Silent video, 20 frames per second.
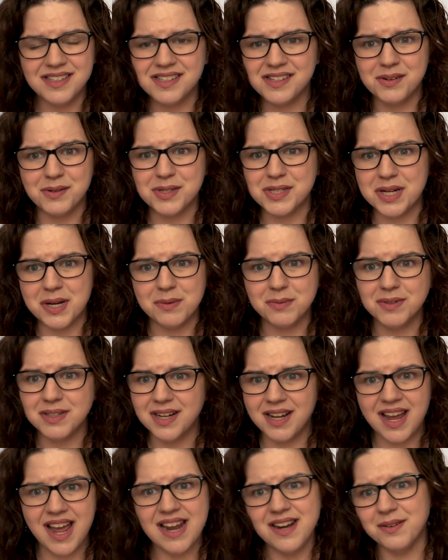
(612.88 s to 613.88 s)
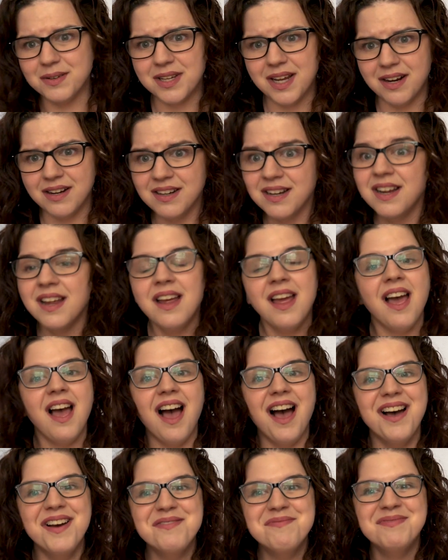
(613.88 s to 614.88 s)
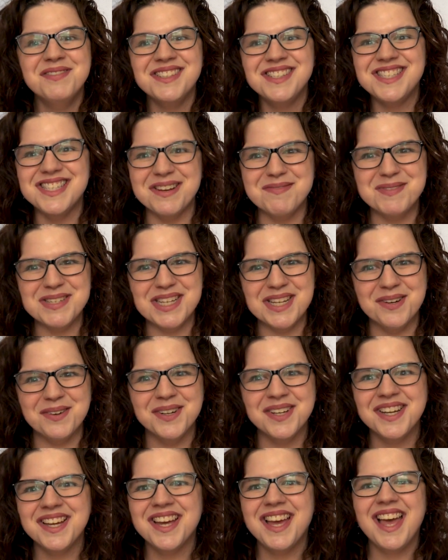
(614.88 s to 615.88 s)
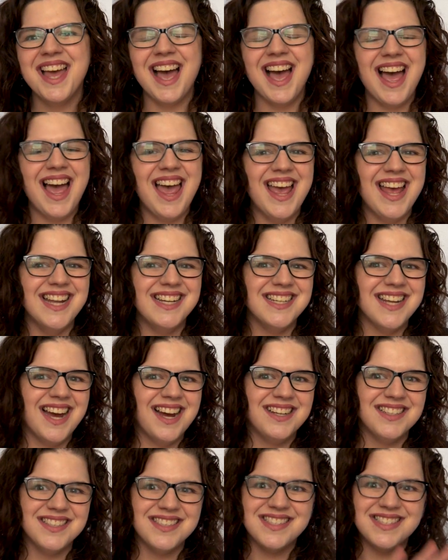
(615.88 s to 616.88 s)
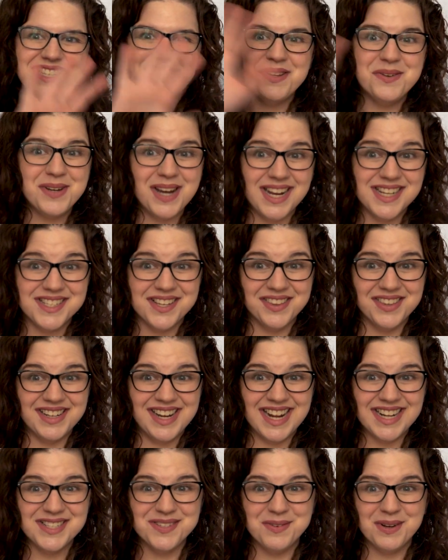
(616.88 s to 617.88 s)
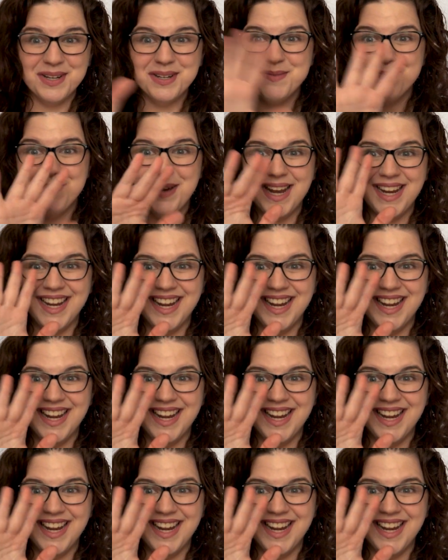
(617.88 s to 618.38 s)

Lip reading: Or don't. I don't care. It's up to you. And I'll see you guys on the next one. Bye,